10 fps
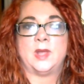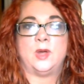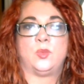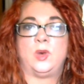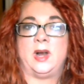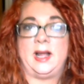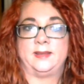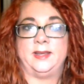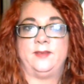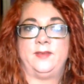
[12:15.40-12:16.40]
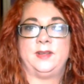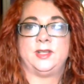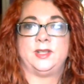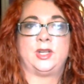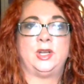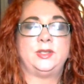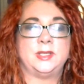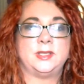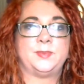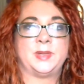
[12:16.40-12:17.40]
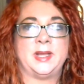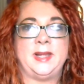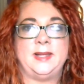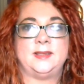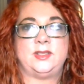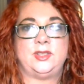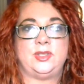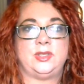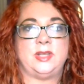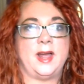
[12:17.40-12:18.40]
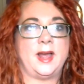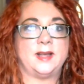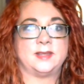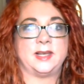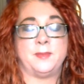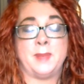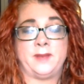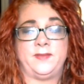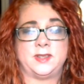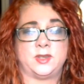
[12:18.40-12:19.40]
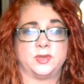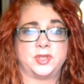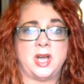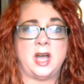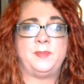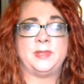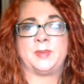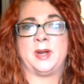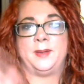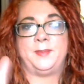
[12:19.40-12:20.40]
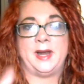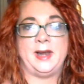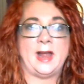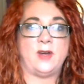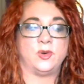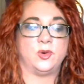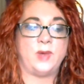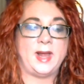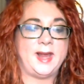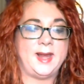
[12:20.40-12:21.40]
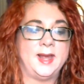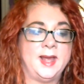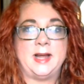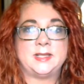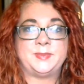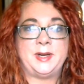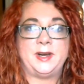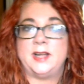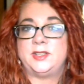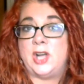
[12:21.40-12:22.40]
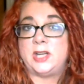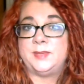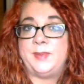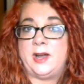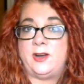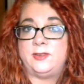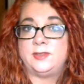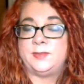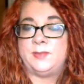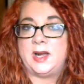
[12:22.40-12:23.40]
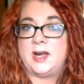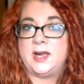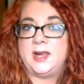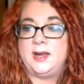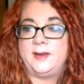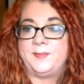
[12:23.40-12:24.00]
where I live. The closest place that has like a metaphysical shop is probably about an hour away. My husband and I talked about my